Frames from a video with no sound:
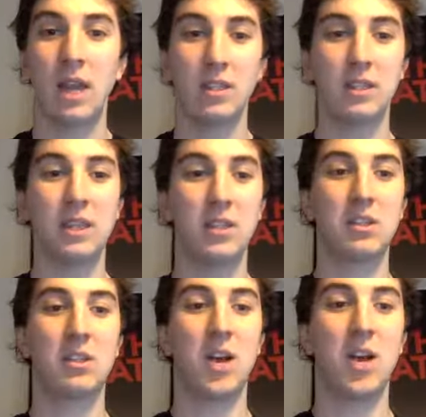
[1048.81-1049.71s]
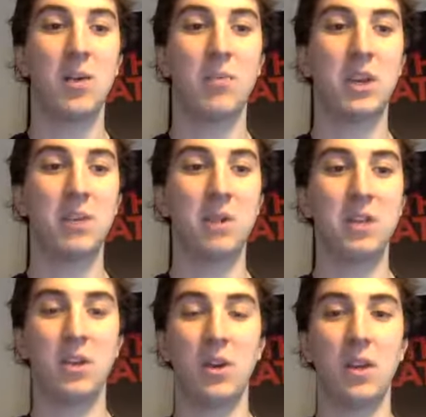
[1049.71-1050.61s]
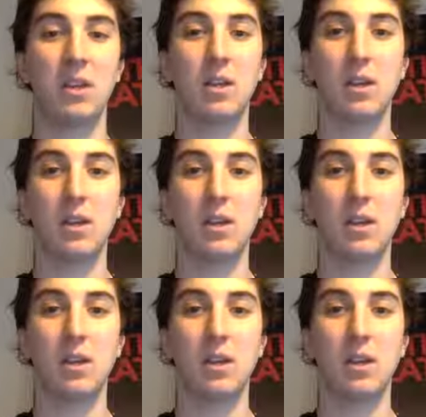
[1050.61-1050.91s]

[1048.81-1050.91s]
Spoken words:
As I said at the start, we're going to be doing